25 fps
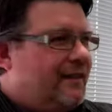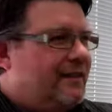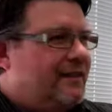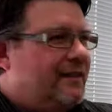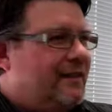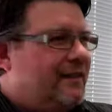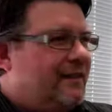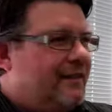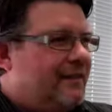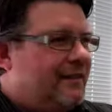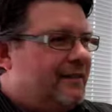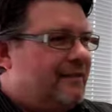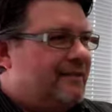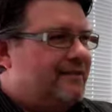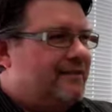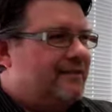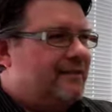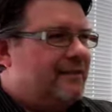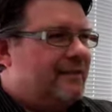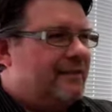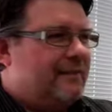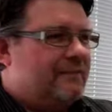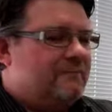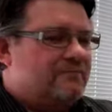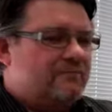Yeah,
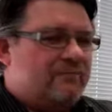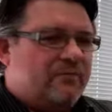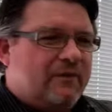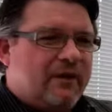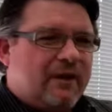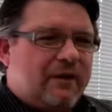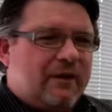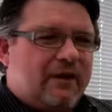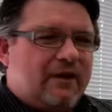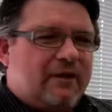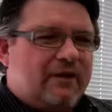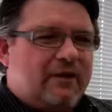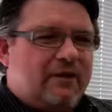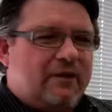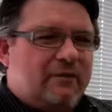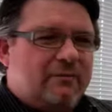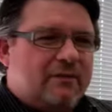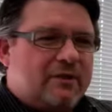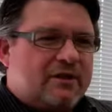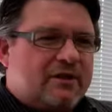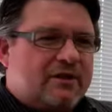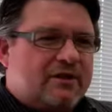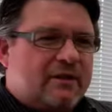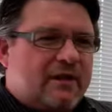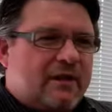
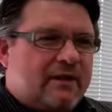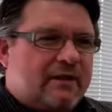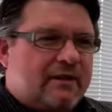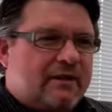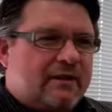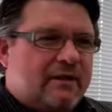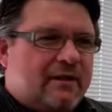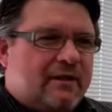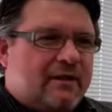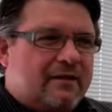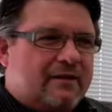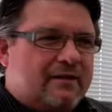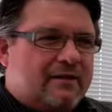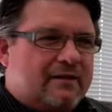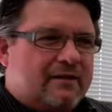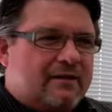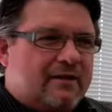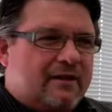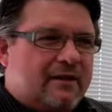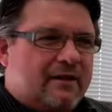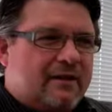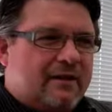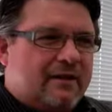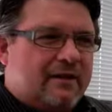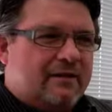Cubit started out
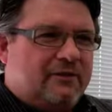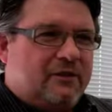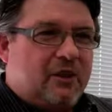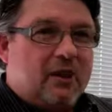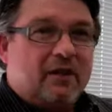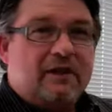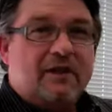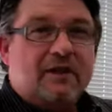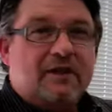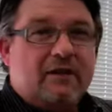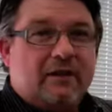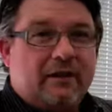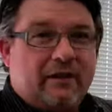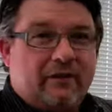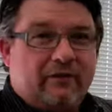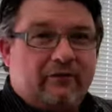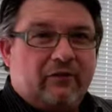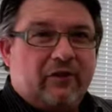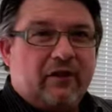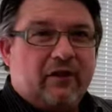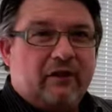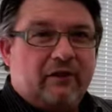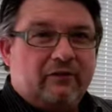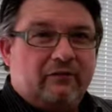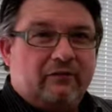
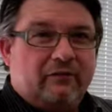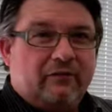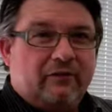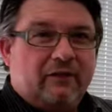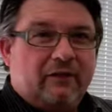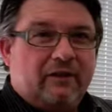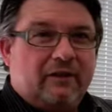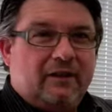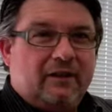1995.